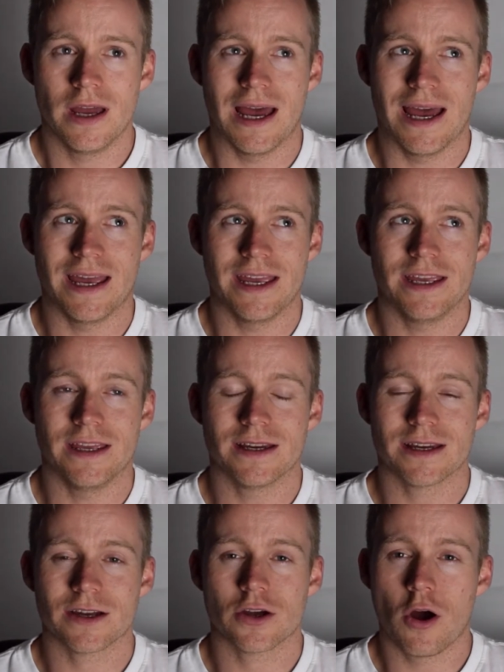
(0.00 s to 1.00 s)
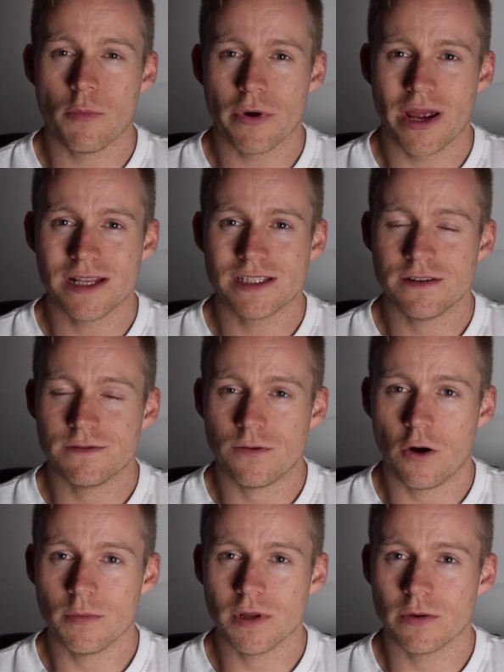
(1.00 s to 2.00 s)
a comprehensive
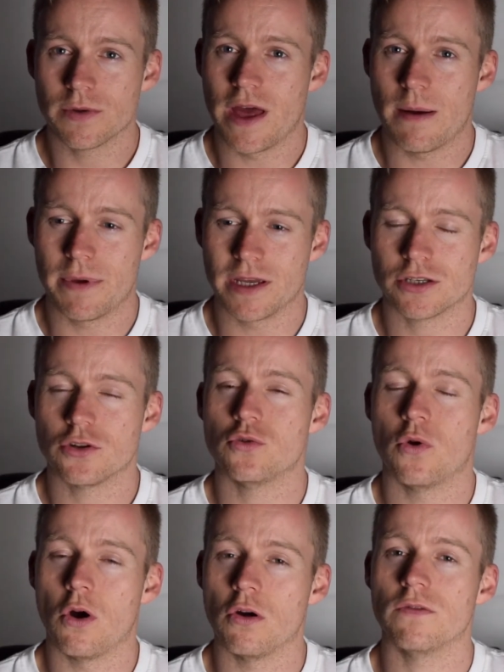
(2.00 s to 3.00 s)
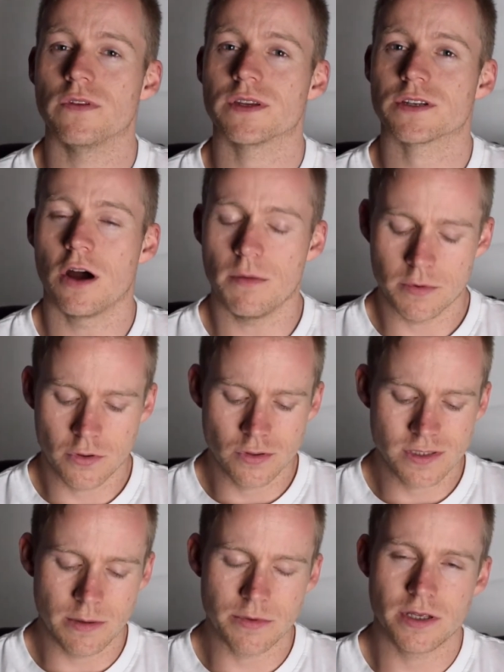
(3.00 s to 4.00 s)
formula without being too over the top.
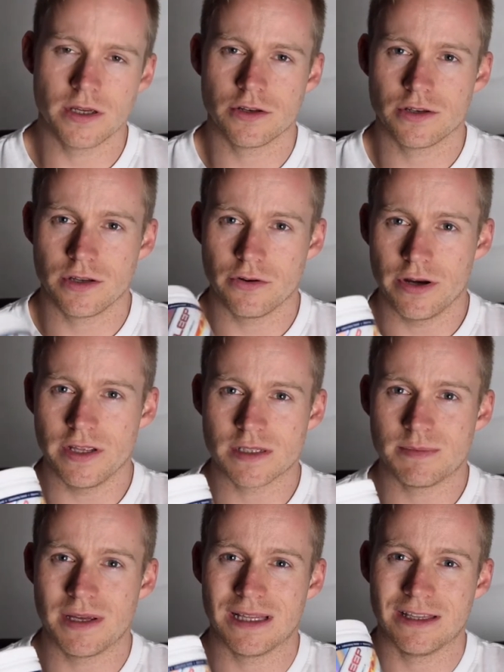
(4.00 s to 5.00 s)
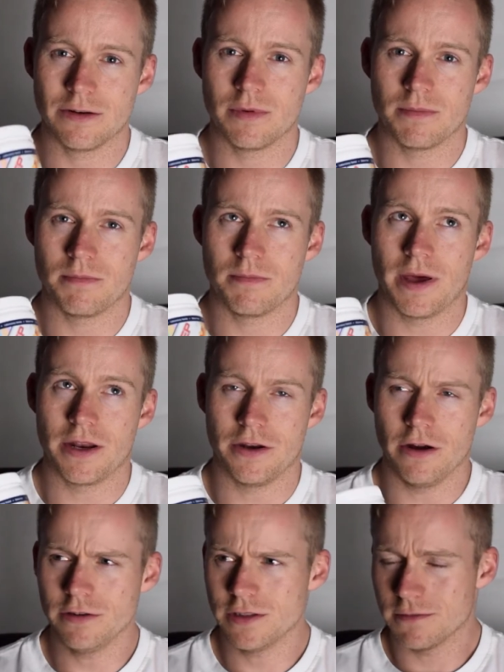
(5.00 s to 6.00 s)
Could some of the ingredients be a little bit better
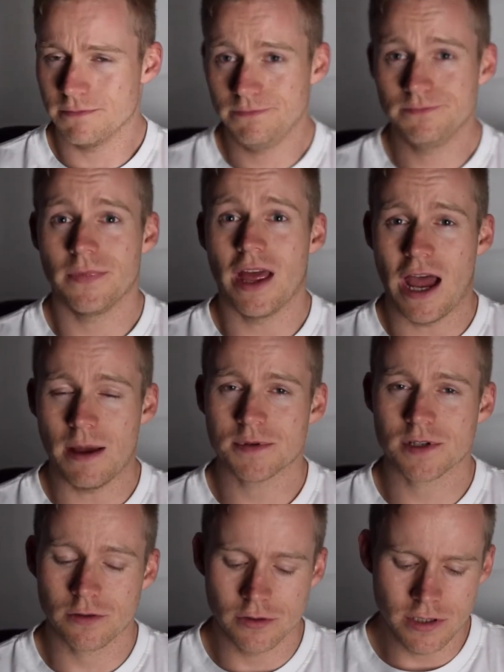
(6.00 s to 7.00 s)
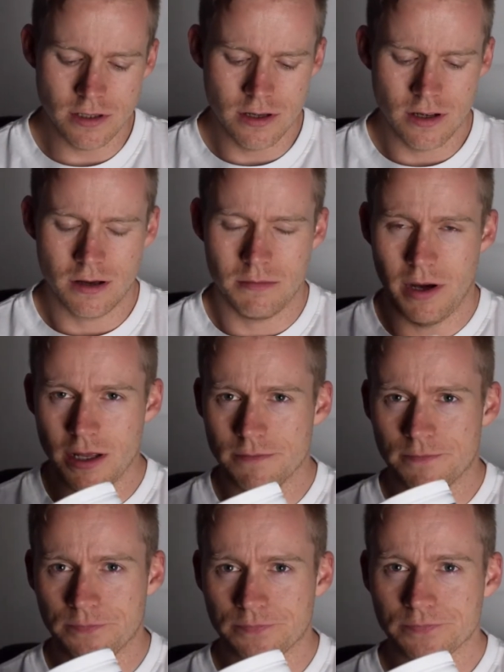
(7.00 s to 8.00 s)
dosed? Absolutely,
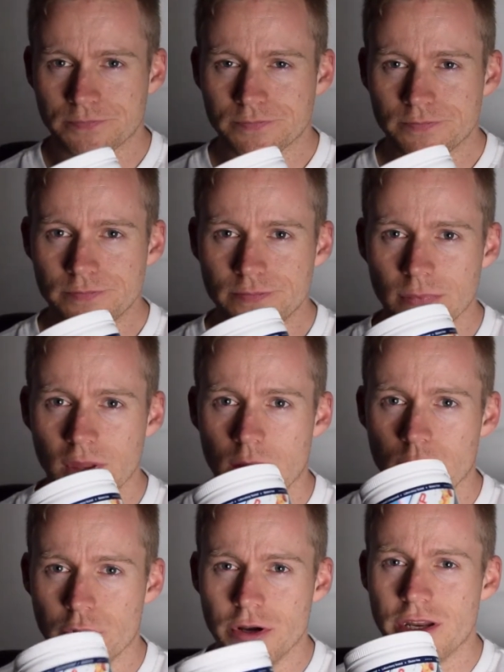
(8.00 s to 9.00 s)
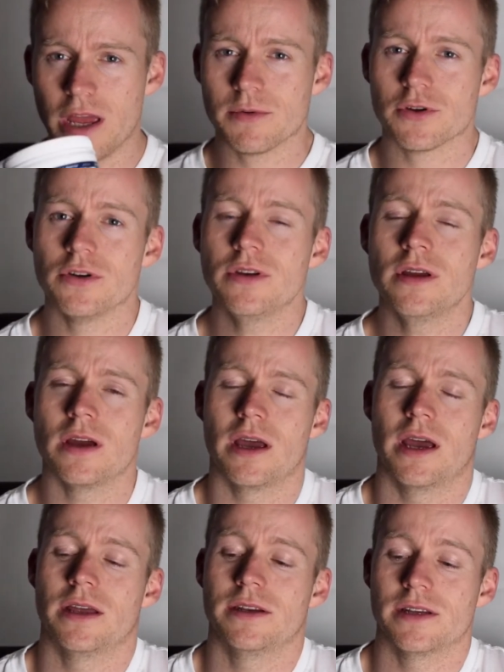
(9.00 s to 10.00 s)
but pretty damn good,
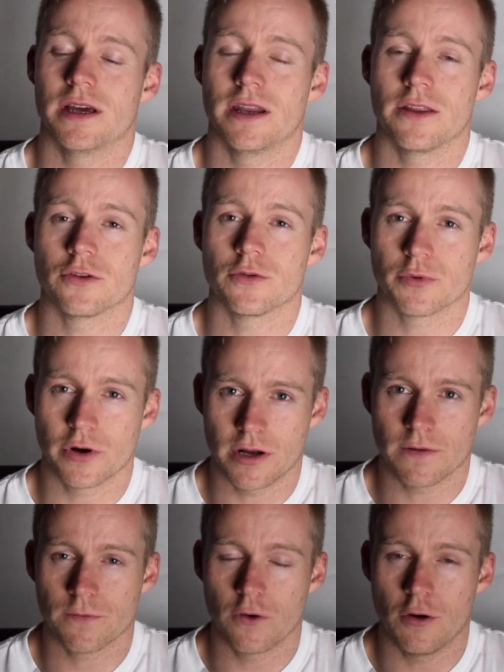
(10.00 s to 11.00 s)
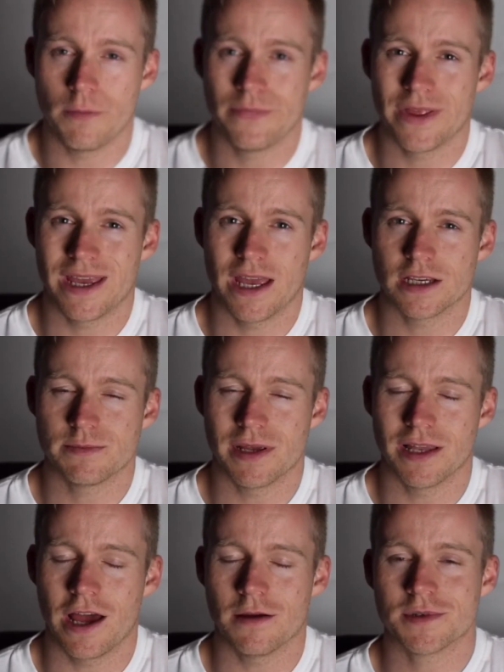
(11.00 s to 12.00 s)
and another good product from
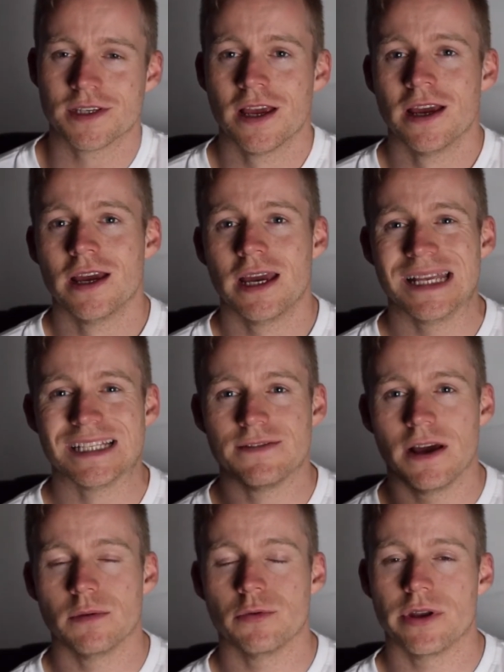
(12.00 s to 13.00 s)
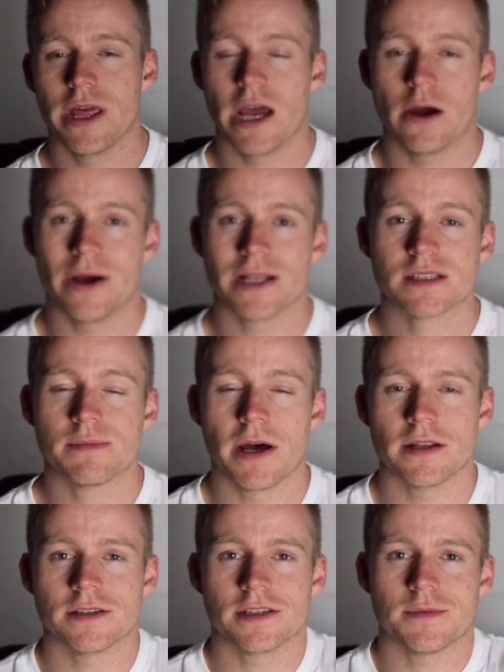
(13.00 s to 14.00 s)
EHPLabs. It's available now at
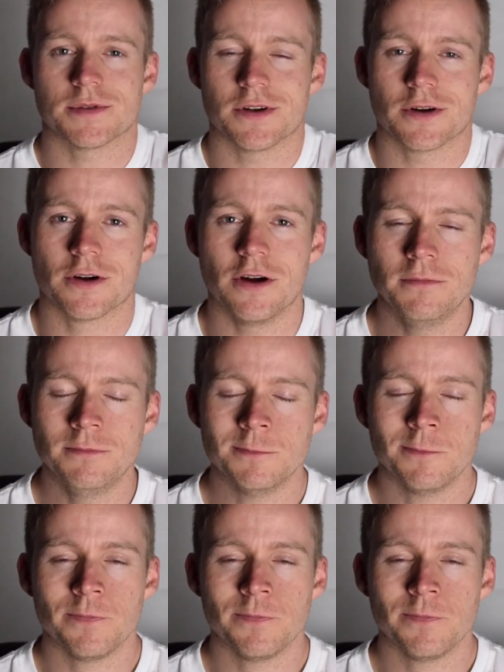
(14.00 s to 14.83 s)
Spartansuppz.com,